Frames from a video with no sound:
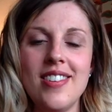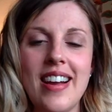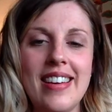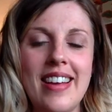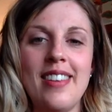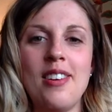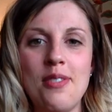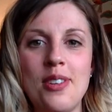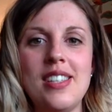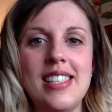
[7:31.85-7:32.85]
and I look
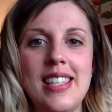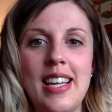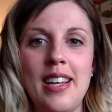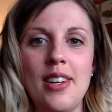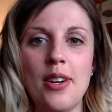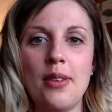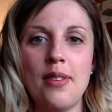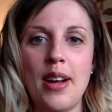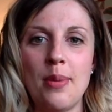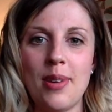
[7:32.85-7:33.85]
forward to seeing your
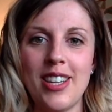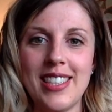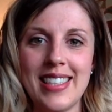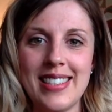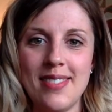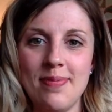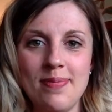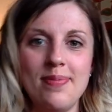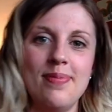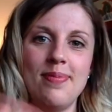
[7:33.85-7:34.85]
final projects.
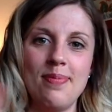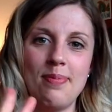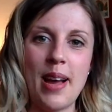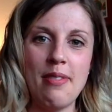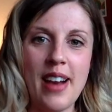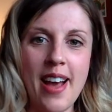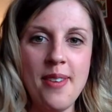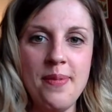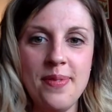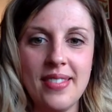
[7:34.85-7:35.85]
Bye for
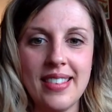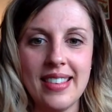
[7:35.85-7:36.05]
now.